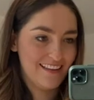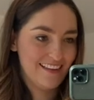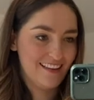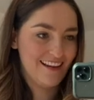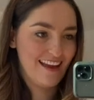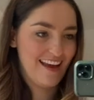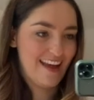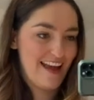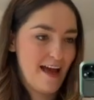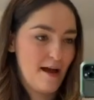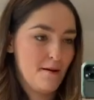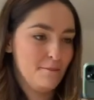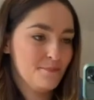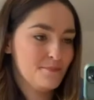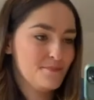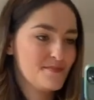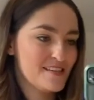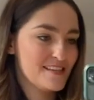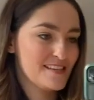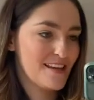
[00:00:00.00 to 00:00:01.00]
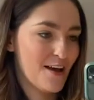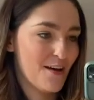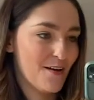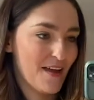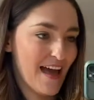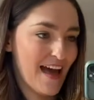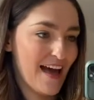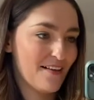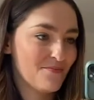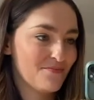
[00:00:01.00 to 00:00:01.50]
than I am. So
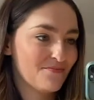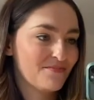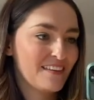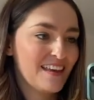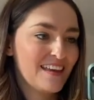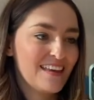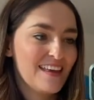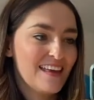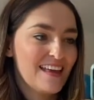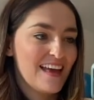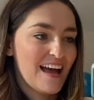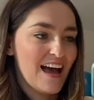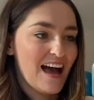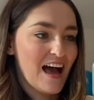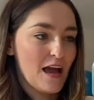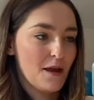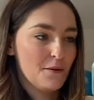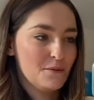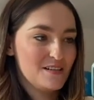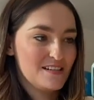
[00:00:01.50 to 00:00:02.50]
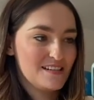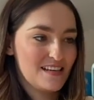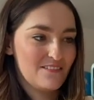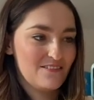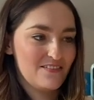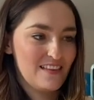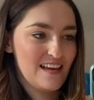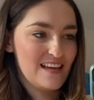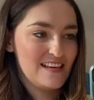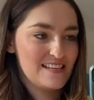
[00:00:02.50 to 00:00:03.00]
yeah, I would
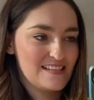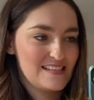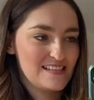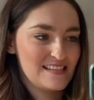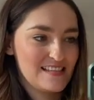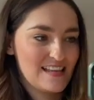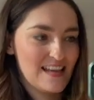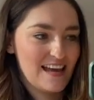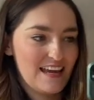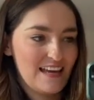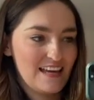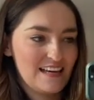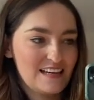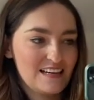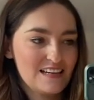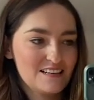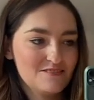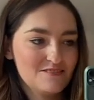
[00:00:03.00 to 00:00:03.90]
give this like